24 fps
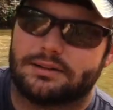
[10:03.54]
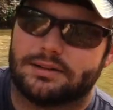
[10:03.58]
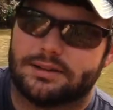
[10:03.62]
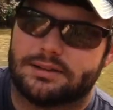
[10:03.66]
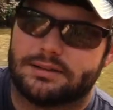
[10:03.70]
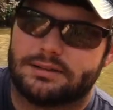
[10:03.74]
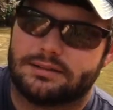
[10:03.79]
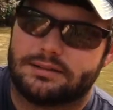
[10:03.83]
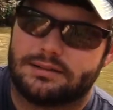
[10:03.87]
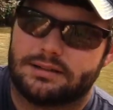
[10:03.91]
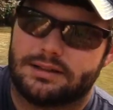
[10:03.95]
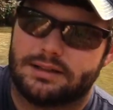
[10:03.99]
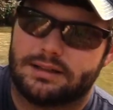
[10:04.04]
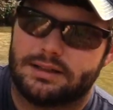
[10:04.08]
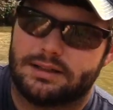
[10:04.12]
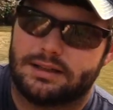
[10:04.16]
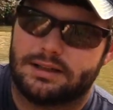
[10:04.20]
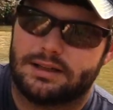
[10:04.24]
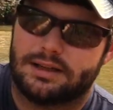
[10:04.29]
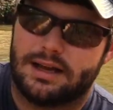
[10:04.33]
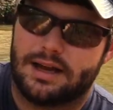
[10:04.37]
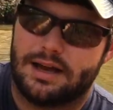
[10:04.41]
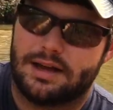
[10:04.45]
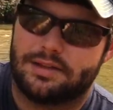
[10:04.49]
it
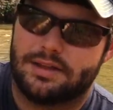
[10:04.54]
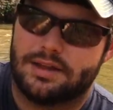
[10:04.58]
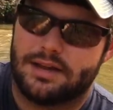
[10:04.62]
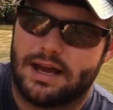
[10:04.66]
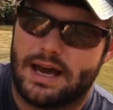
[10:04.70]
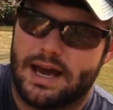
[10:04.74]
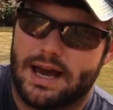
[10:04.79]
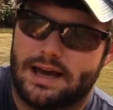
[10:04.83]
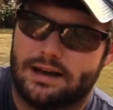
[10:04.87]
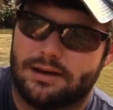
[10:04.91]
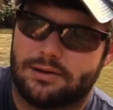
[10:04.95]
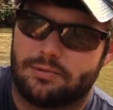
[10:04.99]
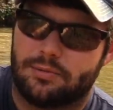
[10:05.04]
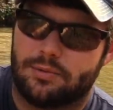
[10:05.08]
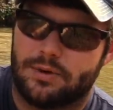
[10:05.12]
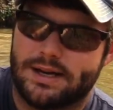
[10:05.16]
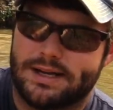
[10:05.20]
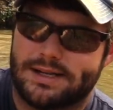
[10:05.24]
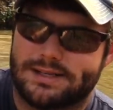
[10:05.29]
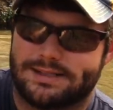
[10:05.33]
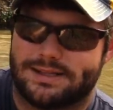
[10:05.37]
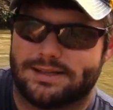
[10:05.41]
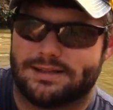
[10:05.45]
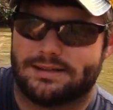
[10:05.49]
and then added
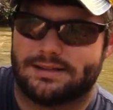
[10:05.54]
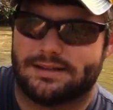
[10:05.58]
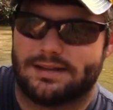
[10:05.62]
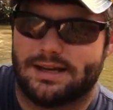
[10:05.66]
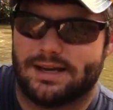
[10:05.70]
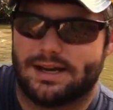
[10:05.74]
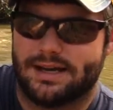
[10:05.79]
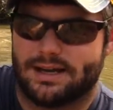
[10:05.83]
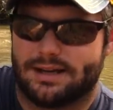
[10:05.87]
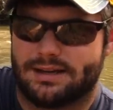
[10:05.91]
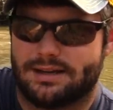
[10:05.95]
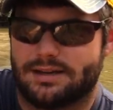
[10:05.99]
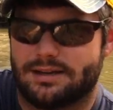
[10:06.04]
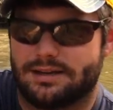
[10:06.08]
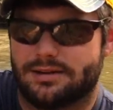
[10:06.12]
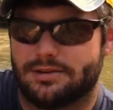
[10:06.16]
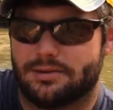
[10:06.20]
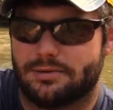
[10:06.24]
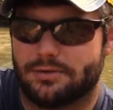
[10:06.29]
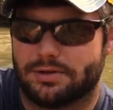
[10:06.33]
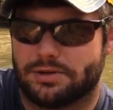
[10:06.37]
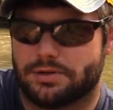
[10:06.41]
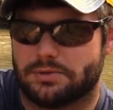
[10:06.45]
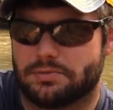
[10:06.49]
weight to the neck
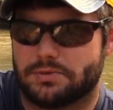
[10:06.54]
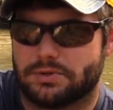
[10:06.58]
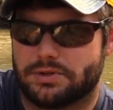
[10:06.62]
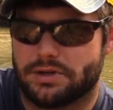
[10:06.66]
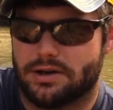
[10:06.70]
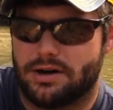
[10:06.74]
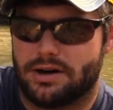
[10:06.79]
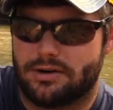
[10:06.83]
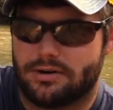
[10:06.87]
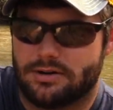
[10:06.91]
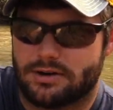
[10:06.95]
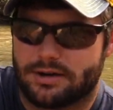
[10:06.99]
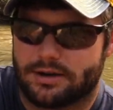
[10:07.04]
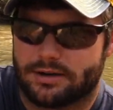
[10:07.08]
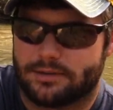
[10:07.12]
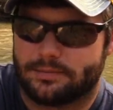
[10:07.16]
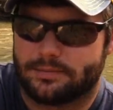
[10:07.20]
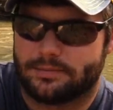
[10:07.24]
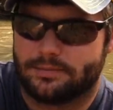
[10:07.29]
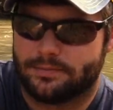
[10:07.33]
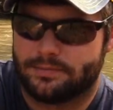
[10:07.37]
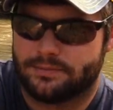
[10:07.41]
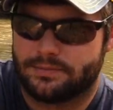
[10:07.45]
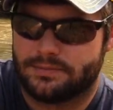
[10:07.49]
with some soldering.
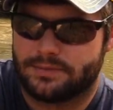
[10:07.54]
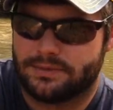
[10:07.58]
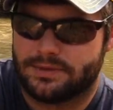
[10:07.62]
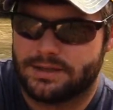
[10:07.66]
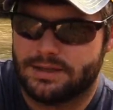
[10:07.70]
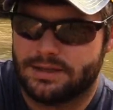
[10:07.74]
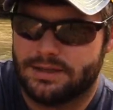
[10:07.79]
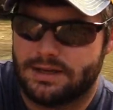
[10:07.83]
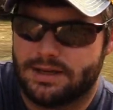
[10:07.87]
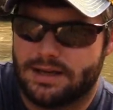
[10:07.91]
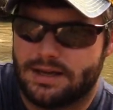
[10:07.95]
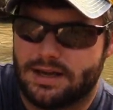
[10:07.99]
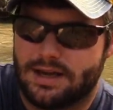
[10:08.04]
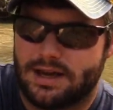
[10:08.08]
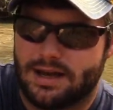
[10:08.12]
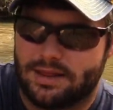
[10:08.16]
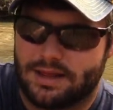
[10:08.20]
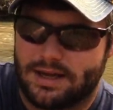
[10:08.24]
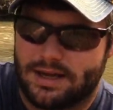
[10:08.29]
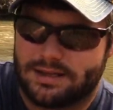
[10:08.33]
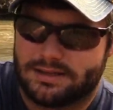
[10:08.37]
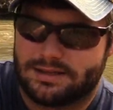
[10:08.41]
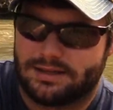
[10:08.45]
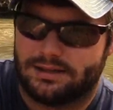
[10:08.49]

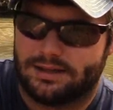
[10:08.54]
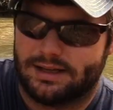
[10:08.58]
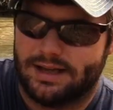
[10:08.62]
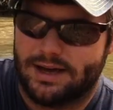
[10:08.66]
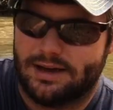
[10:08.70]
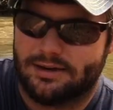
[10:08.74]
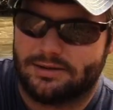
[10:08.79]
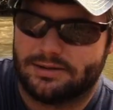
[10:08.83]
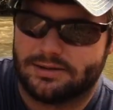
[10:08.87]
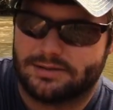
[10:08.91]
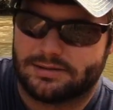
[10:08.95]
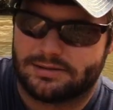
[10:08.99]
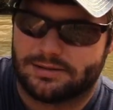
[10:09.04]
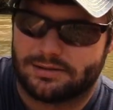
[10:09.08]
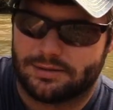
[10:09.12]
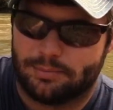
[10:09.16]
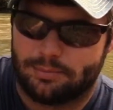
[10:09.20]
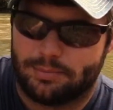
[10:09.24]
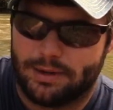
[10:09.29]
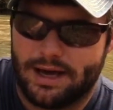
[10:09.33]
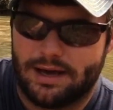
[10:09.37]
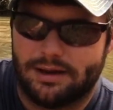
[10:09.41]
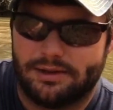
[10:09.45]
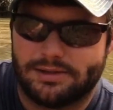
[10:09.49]
And that's allowed it to
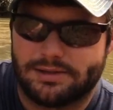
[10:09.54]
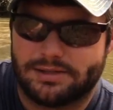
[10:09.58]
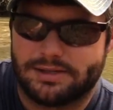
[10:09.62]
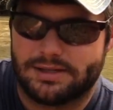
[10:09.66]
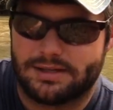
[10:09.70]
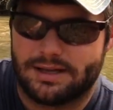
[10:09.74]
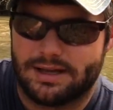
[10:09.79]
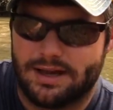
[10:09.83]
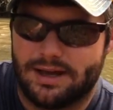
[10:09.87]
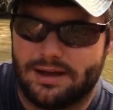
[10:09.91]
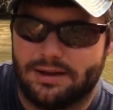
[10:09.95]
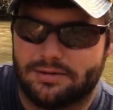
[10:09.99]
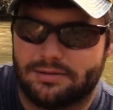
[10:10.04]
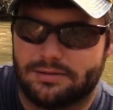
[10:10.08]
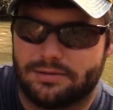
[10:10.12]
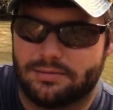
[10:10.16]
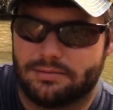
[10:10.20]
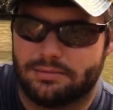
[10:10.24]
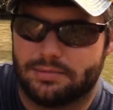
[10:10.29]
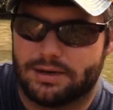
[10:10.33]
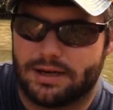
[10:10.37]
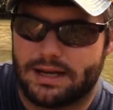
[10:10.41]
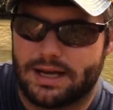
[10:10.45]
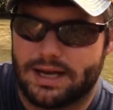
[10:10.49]
balance it out
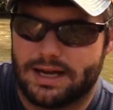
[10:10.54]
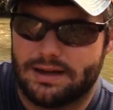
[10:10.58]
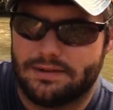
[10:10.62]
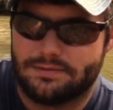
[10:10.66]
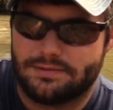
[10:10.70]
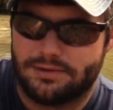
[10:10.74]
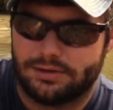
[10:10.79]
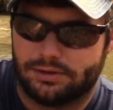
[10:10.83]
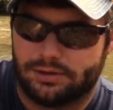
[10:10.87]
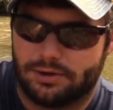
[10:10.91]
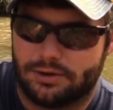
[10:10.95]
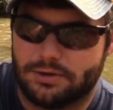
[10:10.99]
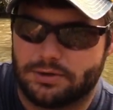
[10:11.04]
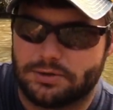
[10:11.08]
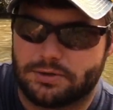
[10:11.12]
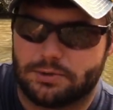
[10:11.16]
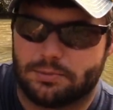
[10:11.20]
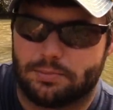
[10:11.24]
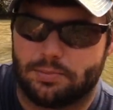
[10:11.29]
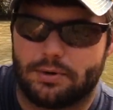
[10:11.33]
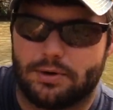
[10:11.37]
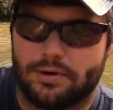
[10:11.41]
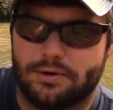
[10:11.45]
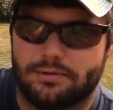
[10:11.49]
but have the
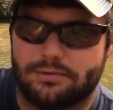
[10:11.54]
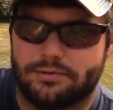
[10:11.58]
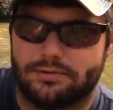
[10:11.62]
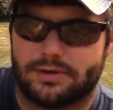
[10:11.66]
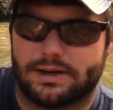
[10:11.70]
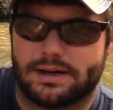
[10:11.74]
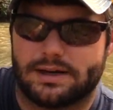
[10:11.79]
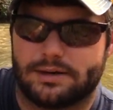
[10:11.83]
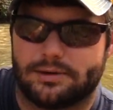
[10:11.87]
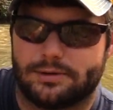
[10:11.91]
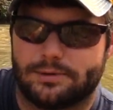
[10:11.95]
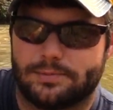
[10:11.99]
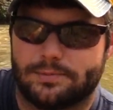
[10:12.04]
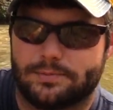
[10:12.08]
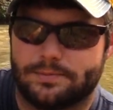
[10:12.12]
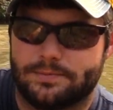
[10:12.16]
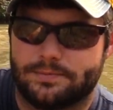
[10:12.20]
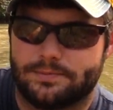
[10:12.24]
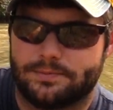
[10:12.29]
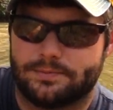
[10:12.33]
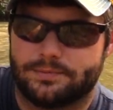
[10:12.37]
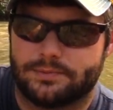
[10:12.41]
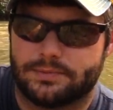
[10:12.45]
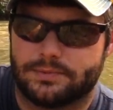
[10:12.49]
larger profile.
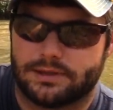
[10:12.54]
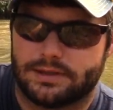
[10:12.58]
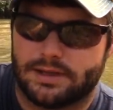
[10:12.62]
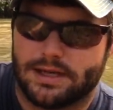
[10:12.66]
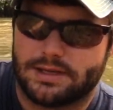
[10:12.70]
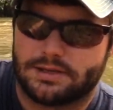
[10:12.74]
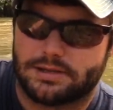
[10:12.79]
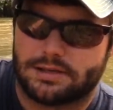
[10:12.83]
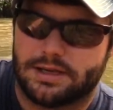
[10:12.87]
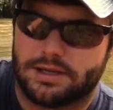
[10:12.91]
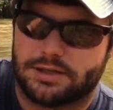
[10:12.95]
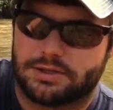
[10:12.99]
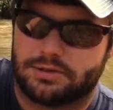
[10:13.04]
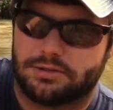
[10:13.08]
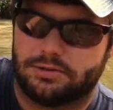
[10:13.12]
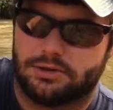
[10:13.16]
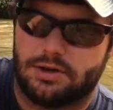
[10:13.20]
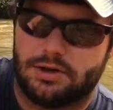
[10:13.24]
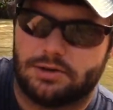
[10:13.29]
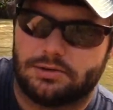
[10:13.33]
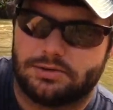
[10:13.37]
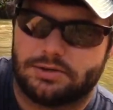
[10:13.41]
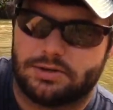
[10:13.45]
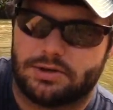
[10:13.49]
It has an extra
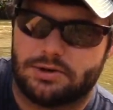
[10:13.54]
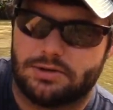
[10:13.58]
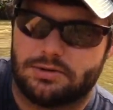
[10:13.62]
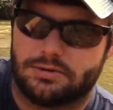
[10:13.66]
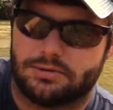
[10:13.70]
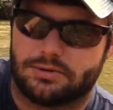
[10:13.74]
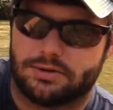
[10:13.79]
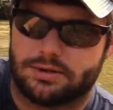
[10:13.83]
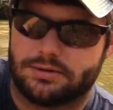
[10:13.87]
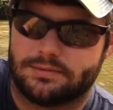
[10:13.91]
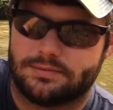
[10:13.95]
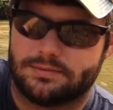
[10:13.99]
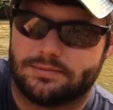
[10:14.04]
long skirt on it,